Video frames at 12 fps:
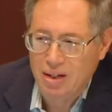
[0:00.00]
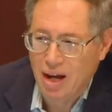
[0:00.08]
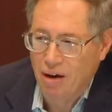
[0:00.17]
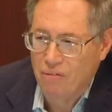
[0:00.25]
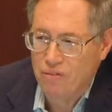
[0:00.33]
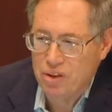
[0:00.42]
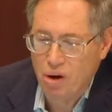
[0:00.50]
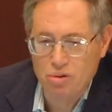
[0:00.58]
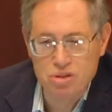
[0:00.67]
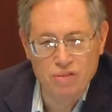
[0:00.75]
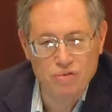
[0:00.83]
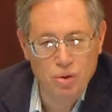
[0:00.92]
Now, for
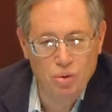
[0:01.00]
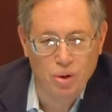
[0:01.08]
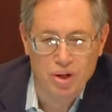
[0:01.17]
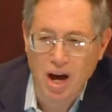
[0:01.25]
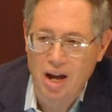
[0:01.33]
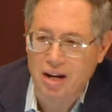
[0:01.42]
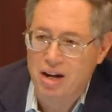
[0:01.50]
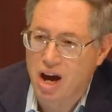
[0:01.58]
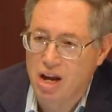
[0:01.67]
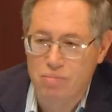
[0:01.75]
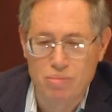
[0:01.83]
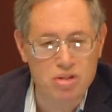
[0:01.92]
those of you who are not
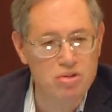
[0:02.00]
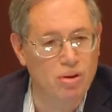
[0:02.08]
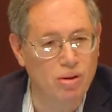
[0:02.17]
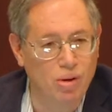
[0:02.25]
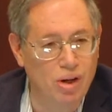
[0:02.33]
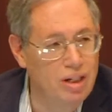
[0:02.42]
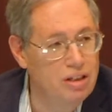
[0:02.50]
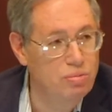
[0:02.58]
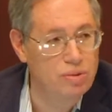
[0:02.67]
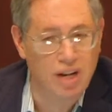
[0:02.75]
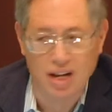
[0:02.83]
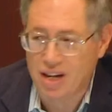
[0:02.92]
economists or lawyers,
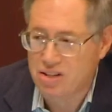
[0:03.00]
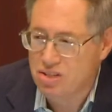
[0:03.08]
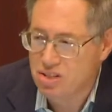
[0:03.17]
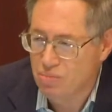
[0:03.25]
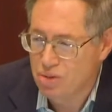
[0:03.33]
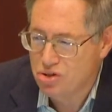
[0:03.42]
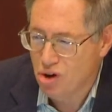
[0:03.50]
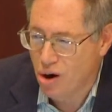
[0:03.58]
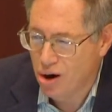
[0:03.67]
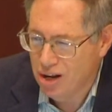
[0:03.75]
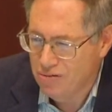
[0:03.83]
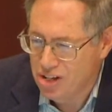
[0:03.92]
which I guess is the
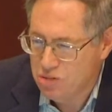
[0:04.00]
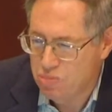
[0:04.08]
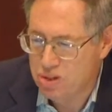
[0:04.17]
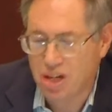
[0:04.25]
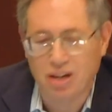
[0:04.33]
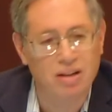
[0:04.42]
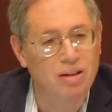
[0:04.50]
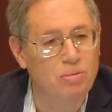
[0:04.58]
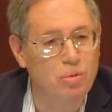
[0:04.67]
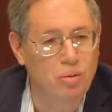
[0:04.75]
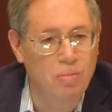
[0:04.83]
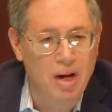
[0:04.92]
majority of this particular
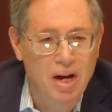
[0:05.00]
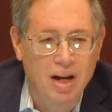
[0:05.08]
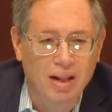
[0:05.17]
room,